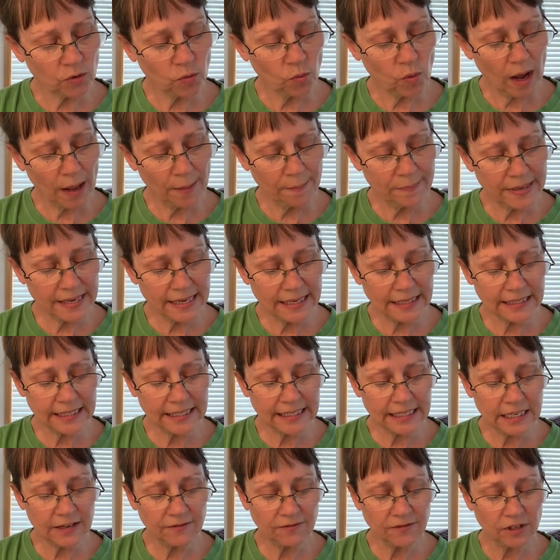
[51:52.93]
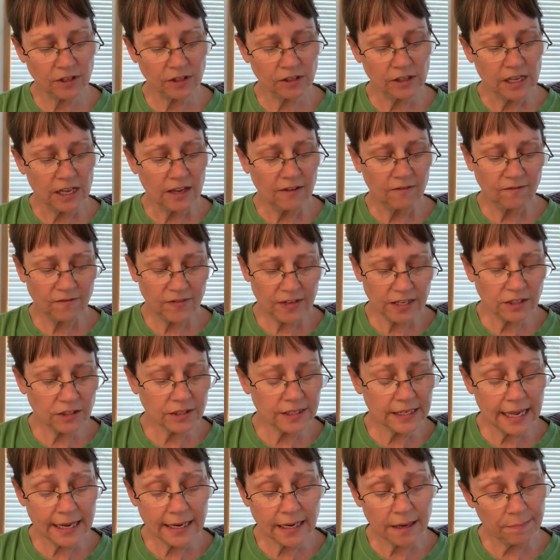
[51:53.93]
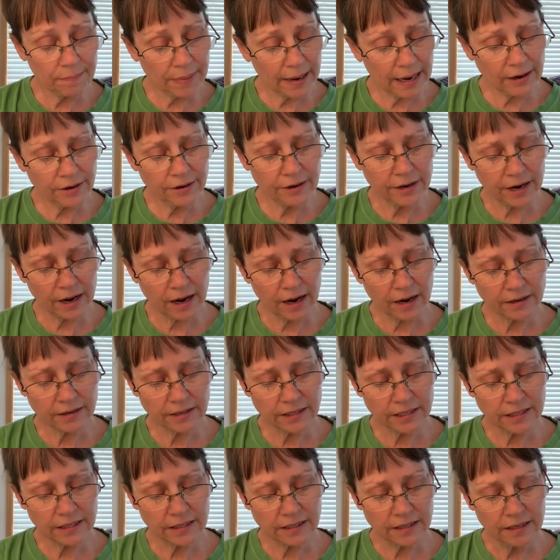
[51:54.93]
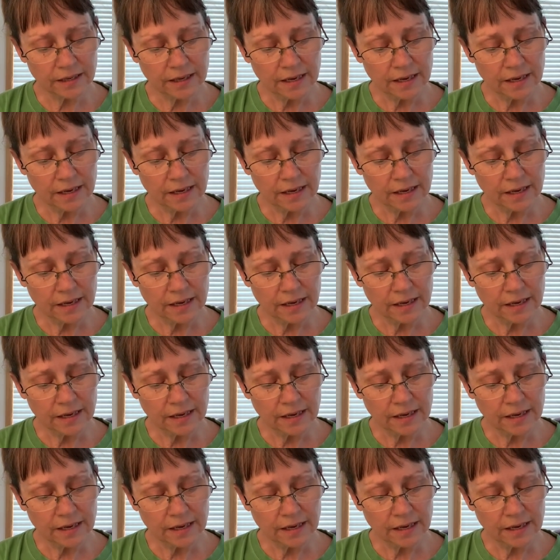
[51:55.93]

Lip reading: while being civil feels like a paradox,